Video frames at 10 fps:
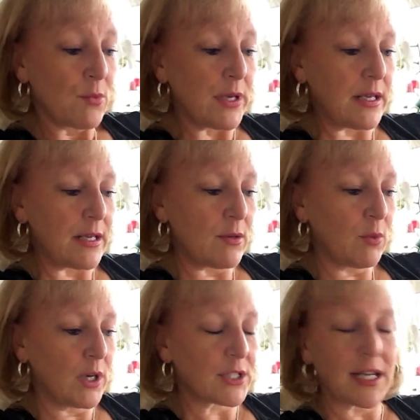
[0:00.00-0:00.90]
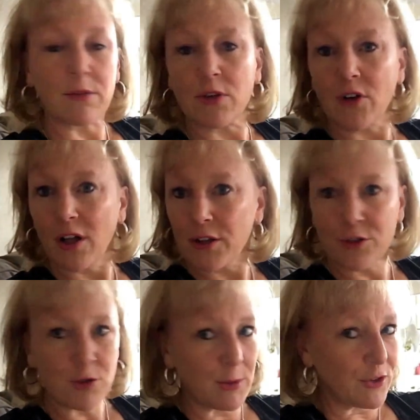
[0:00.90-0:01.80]
We want to get rid of all the
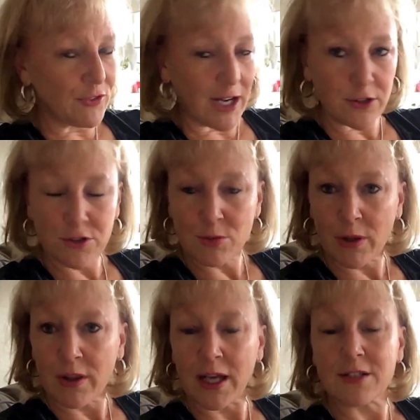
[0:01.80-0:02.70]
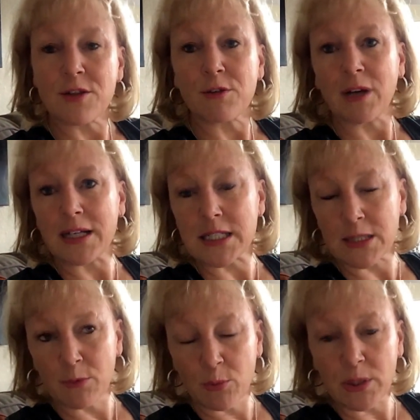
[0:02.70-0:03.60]
contributing factors, whether that's
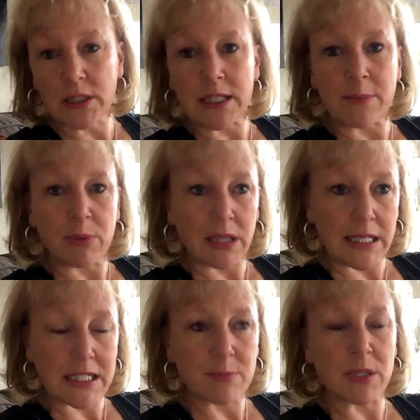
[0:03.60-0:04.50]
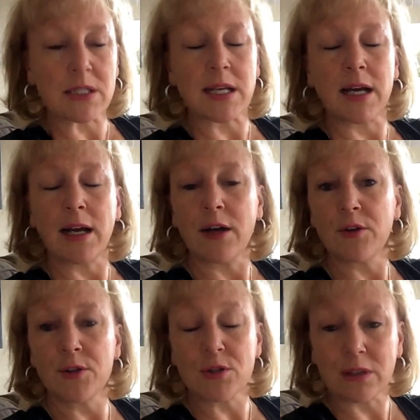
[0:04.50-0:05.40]
thoracic mobility, placement, how
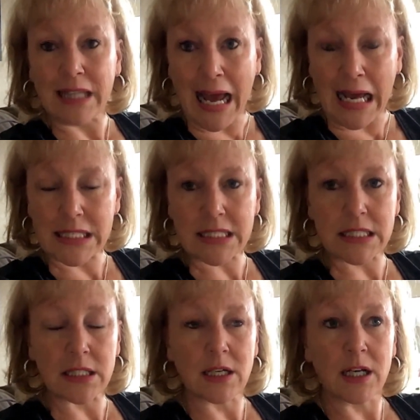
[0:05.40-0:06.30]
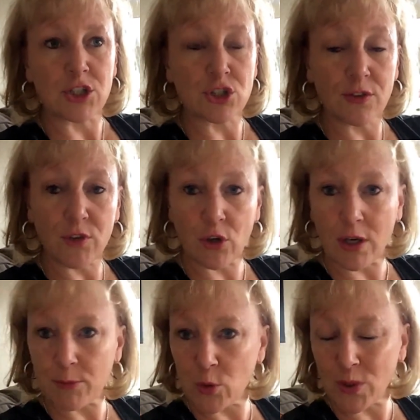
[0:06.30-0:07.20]
you use your lats, uh, shifting
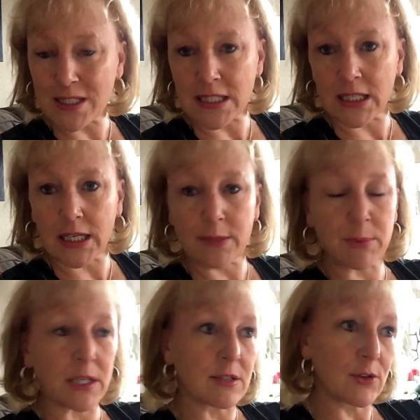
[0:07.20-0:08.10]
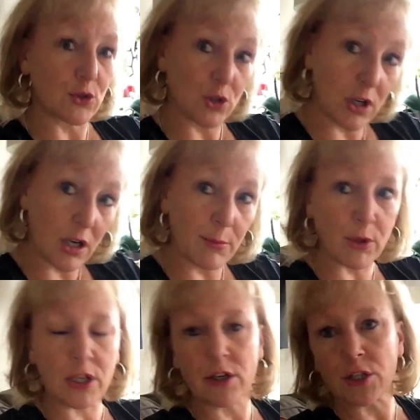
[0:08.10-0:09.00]
your hip to one side because of your job
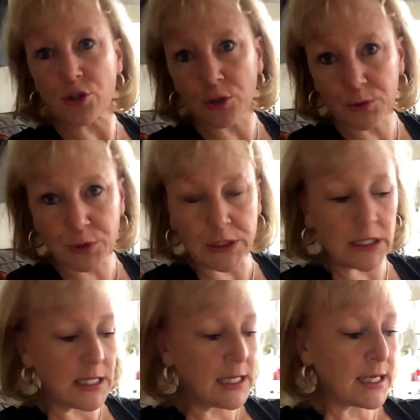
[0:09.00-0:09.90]
or carrying children.